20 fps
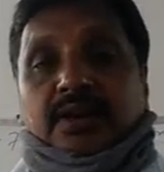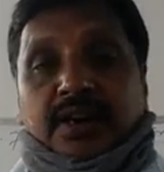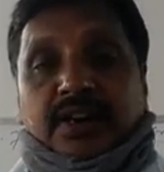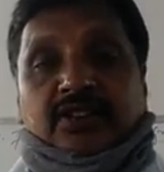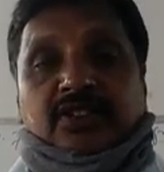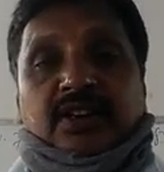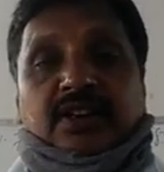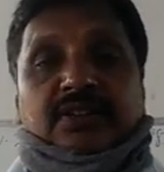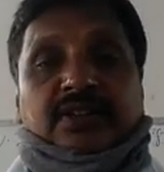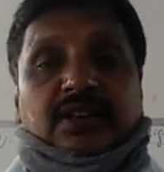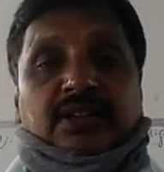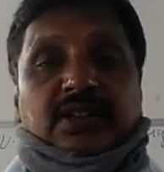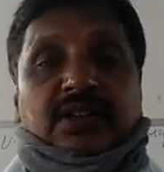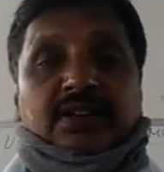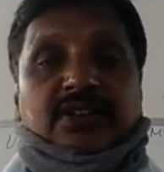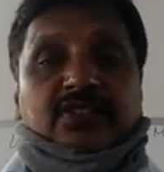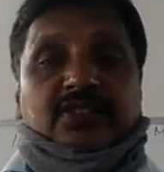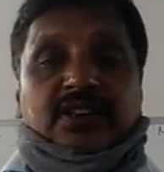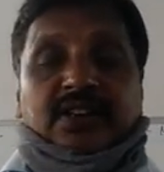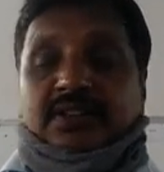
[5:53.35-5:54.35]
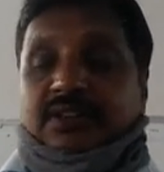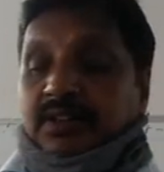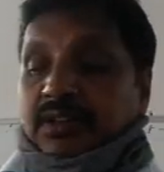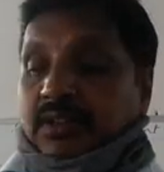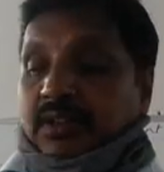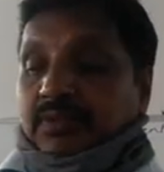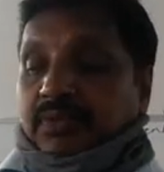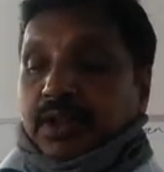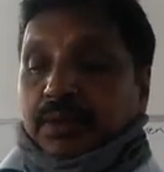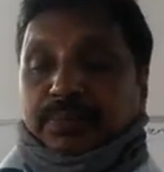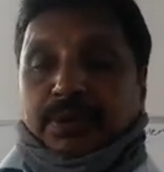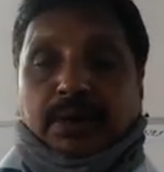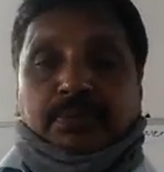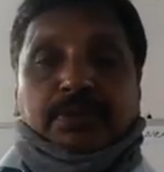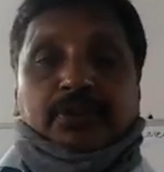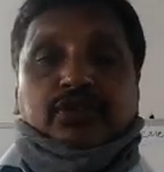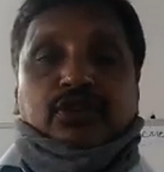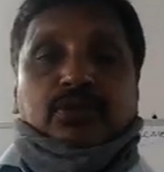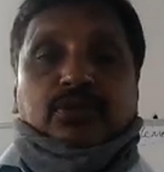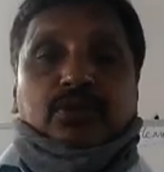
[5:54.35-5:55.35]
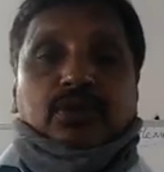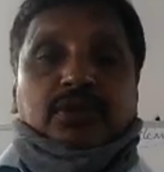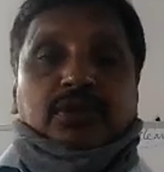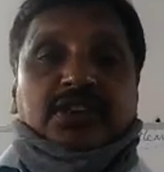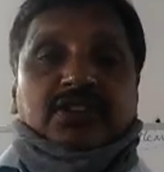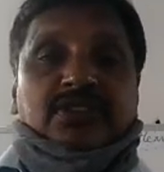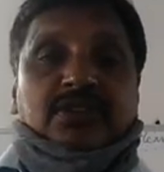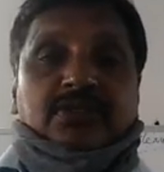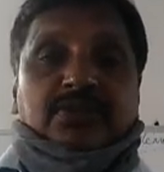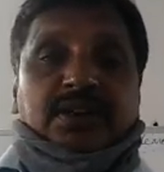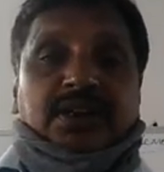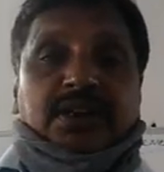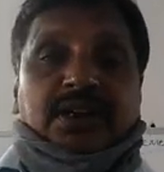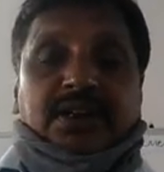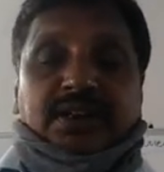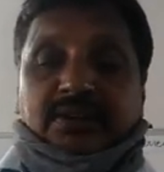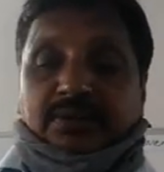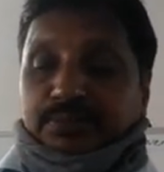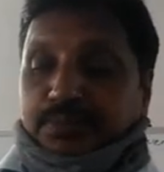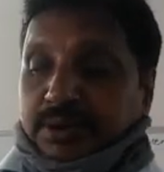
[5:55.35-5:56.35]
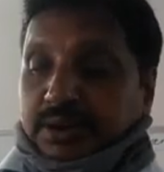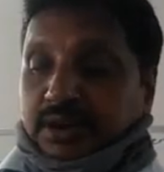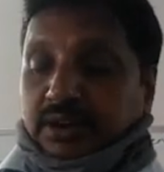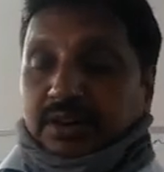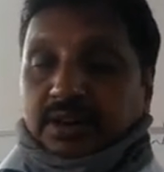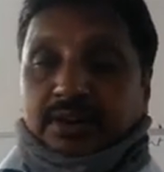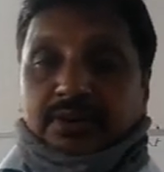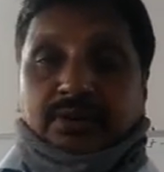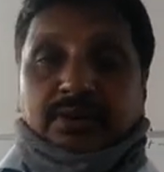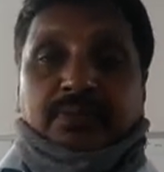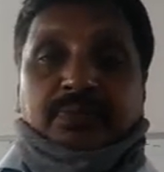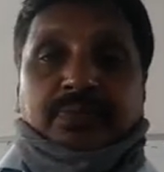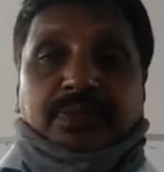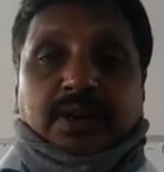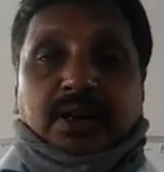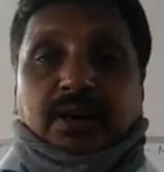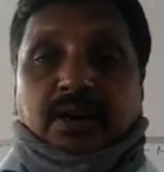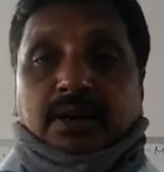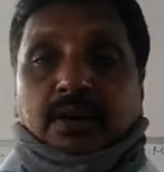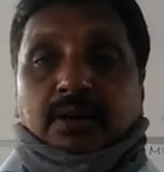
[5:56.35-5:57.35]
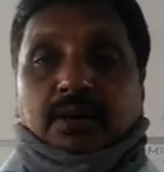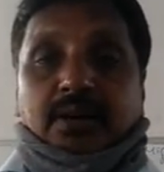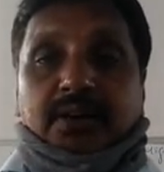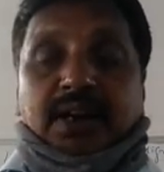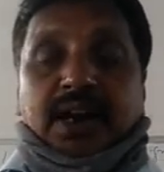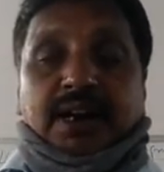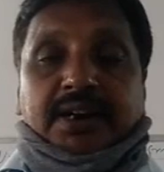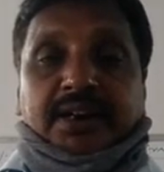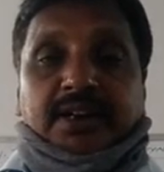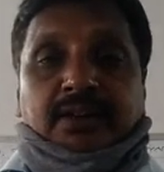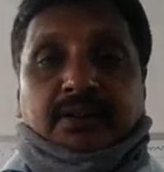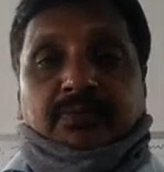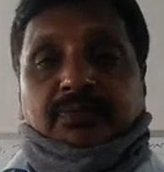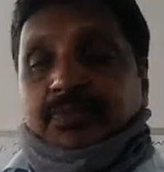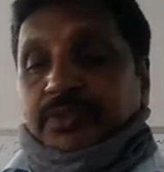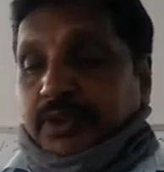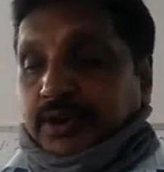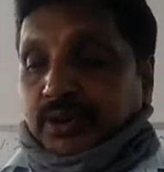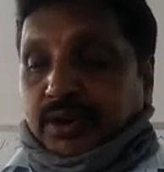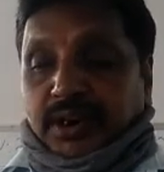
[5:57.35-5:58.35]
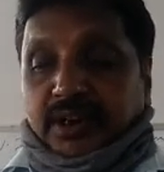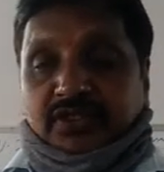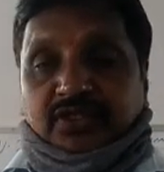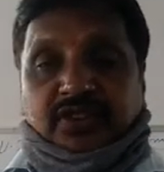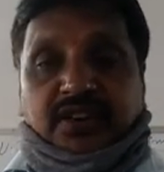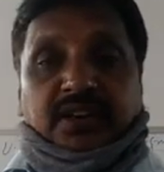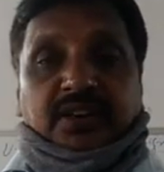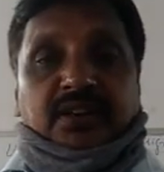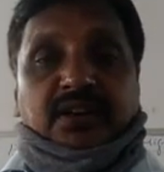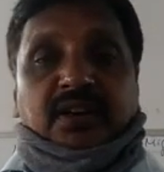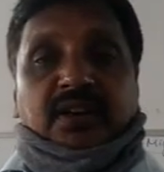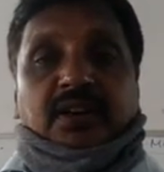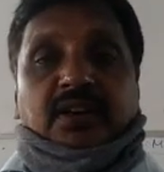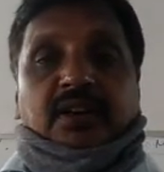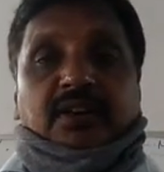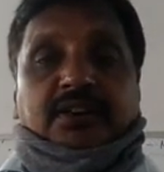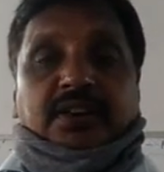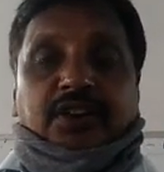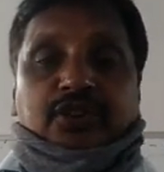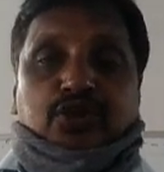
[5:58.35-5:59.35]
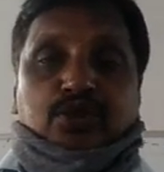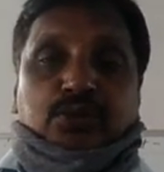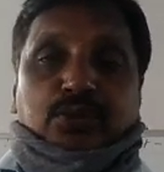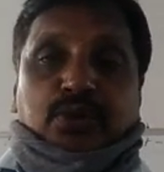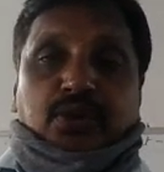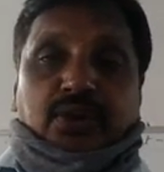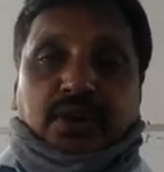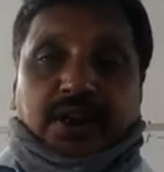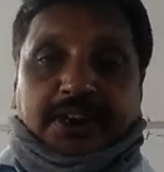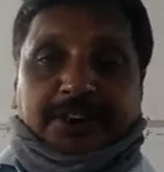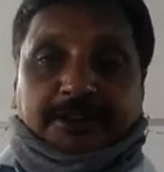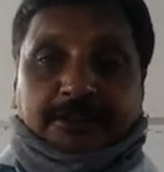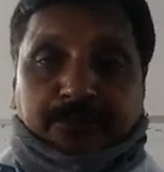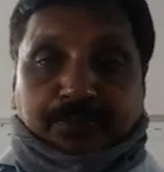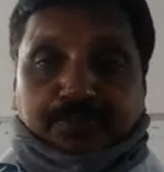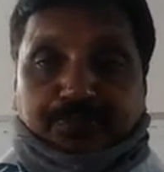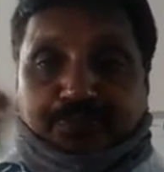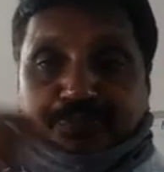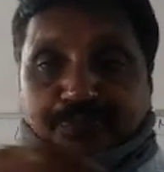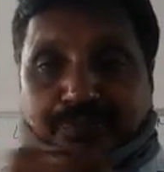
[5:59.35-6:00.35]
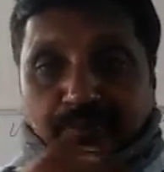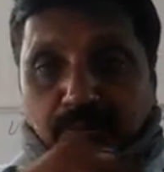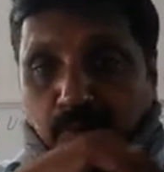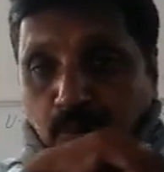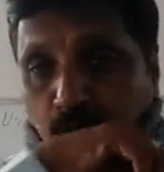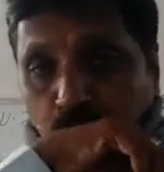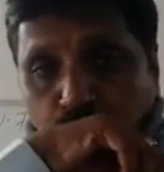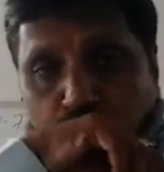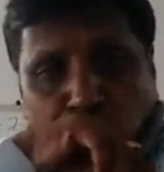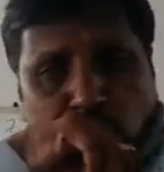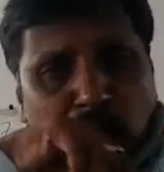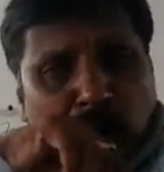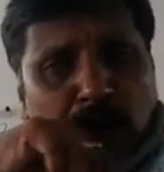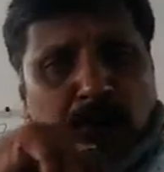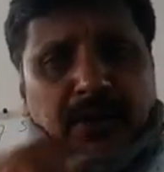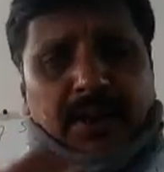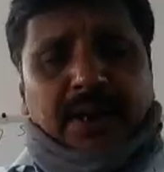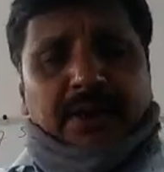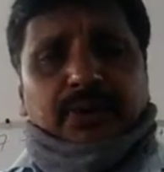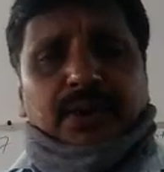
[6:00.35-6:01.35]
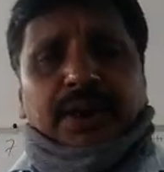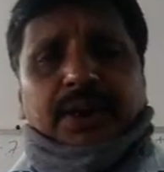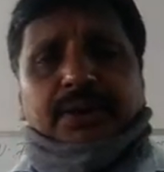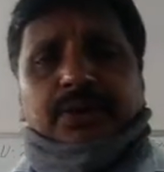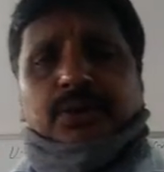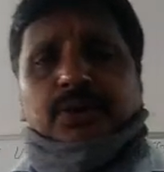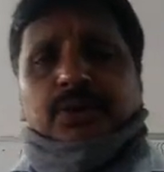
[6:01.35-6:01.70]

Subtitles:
recent, till the recent, the population growth is given in a particular data. You can see in the textbook, right? Now we are going